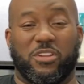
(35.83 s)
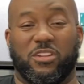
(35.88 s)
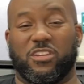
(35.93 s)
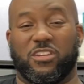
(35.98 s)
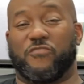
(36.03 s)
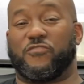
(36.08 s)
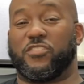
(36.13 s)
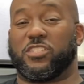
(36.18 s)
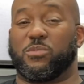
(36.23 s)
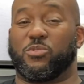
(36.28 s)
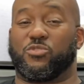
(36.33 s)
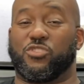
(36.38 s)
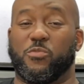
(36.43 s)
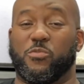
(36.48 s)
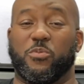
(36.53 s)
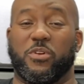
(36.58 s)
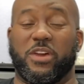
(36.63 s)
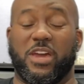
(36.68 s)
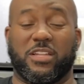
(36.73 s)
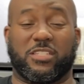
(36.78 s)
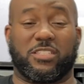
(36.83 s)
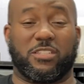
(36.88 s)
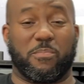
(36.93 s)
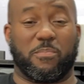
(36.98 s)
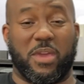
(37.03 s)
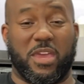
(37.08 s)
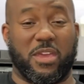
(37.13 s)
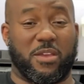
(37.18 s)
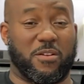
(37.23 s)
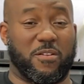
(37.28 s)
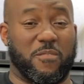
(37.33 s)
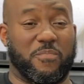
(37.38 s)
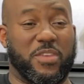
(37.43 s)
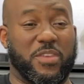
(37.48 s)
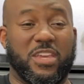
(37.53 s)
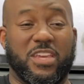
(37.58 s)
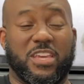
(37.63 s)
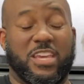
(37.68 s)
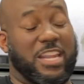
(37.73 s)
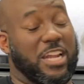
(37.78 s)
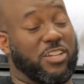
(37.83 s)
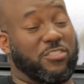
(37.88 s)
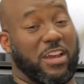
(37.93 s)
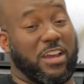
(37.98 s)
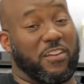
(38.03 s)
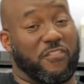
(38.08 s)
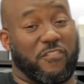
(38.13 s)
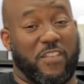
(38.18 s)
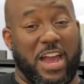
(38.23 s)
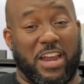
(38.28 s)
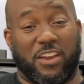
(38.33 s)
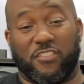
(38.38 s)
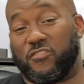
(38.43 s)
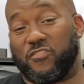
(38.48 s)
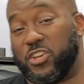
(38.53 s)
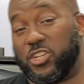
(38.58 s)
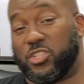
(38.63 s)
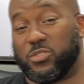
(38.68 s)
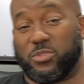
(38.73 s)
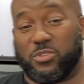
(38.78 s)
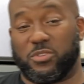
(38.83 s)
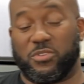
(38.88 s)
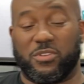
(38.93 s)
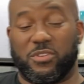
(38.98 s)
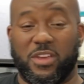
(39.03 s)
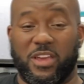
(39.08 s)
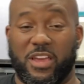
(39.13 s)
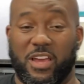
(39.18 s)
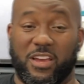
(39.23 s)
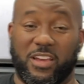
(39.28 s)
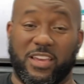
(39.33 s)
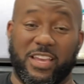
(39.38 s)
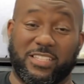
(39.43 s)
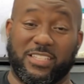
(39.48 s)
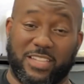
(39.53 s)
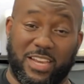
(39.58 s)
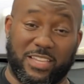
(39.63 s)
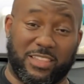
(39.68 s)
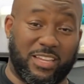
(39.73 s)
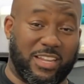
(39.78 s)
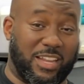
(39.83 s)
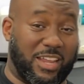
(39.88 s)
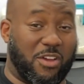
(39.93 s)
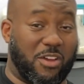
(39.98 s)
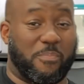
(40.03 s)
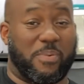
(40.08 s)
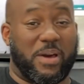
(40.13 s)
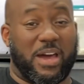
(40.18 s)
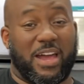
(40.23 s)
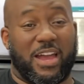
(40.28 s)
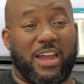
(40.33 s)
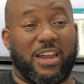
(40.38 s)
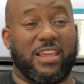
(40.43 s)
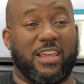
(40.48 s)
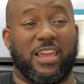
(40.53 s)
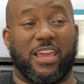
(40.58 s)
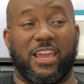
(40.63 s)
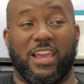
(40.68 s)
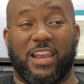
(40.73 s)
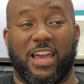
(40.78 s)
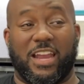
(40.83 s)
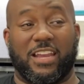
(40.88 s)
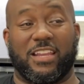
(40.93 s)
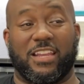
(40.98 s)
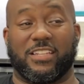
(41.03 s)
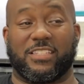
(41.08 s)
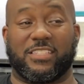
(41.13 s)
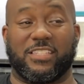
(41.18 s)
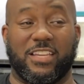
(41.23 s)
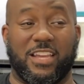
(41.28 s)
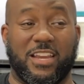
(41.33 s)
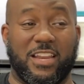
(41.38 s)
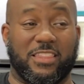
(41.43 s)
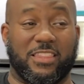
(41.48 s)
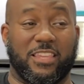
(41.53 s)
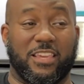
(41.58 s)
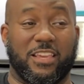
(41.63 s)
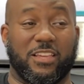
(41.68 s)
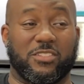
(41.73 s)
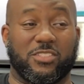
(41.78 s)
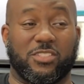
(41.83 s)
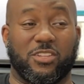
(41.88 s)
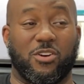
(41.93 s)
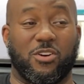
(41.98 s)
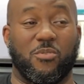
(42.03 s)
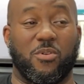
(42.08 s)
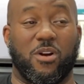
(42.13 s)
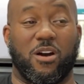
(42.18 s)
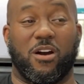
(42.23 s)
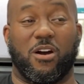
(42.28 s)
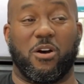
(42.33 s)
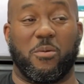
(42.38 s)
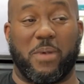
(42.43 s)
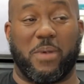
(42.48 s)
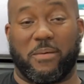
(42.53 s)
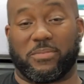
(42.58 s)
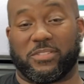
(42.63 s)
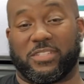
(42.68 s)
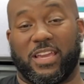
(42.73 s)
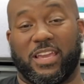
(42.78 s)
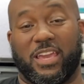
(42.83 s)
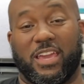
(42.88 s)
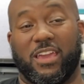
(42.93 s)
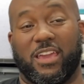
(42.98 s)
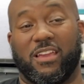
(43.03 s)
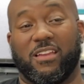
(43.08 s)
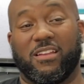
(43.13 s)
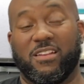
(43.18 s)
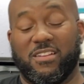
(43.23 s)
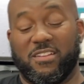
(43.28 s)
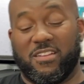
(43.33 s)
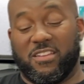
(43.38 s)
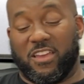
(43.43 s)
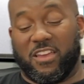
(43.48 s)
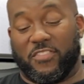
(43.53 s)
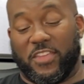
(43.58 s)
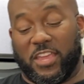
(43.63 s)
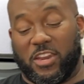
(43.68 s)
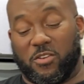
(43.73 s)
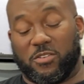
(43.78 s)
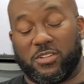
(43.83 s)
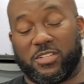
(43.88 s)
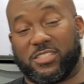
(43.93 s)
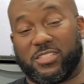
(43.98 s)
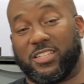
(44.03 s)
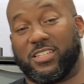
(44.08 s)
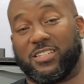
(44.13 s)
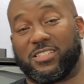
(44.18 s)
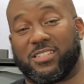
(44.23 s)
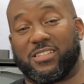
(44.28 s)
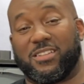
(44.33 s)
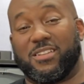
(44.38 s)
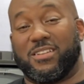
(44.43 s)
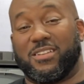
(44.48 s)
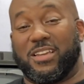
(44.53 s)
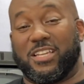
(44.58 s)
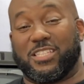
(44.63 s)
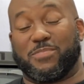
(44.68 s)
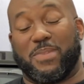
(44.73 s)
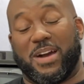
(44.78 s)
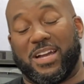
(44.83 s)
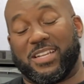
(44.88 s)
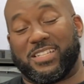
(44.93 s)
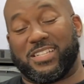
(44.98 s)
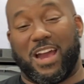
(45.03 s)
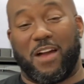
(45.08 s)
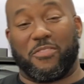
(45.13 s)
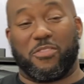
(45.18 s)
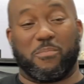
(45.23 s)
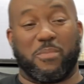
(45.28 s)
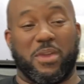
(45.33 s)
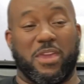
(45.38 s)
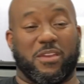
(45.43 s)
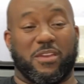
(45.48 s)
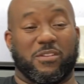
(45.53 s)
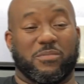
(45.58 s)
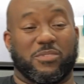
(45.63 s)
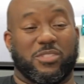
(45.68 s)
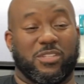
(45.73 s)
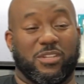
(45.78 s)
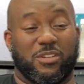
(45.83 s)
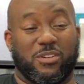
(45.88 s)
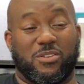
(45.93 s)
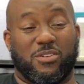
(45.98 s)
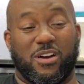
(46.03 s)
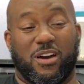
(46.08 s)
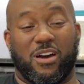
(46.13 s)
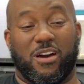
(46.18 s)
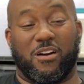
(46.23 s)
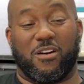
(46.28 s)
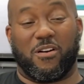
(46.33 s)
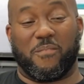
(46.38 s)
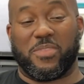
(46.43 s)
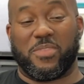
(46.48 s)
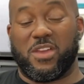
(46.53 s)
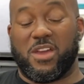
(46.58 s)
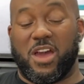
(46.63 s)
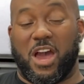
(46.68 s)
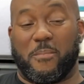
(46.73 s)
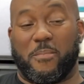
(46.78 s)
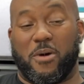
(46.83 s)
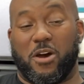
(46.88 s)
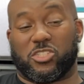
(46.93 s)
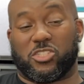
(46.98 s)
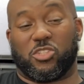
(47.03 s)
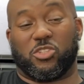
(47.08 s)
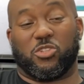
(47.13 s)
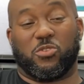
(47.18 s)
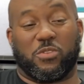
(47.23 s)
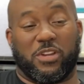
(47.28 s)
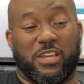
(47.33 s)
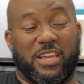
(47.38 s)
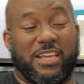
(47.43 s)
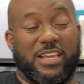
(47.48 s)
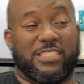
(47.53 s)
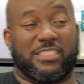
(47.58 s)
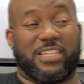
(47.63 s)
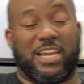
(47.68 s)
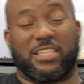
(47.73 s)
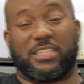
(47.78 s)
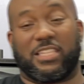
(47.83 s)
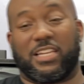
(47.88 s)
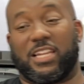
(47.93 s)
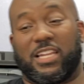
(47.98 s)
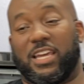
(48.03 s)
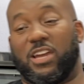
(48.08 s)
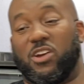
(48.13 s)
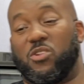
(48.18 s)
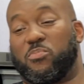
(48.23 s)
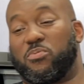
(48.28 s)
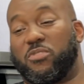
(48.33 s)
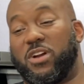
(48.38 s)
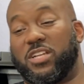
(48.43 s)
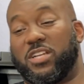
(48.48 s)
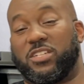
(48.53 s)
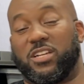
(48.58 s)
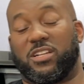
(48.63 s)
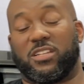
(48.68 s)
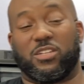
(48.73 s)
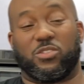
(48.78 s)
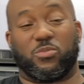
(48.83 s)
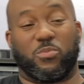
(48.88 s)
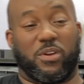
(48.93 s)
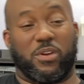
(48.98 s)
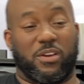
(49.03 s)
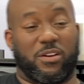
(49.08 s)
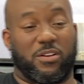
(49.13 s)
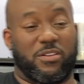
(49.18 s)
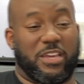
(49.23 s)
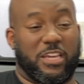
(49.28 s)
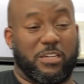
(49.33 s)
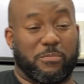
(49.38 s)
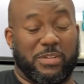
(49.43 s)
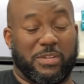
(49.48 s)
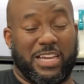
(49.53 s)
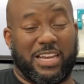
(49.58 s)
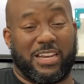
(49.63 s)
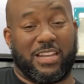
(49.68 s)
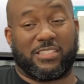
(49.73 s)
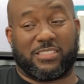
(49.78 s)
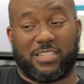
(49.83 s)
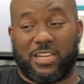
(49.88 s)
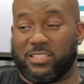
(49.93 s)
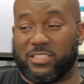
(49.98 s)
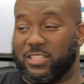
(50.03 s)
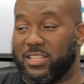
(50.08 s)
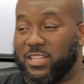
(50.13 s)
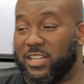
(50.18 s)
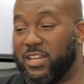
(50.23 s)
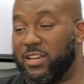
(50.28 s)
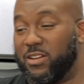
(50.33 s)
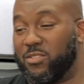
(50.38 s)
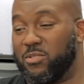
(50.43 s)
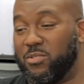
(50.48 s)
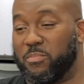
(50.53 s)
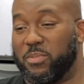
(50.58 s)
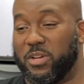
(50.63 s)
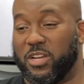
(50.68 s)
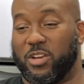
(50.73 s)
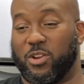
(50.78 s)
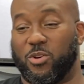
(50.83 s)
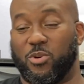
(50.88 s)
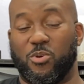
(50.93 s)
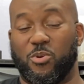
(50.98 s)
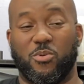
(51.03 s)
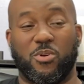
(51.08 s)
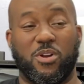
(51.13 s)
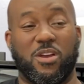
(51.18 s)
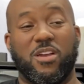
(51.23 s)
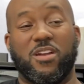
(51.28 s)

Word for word: looking for some triple hets to make them, and I tried to find the visual uh, Xanthic Clown Pied, and I didn't see anything. So um, I was like, hey, if they don't exist, it's my job to make them. So um, I'm also doing an Xanthic Clown project as well, and a Banana Xanthic Clown, but no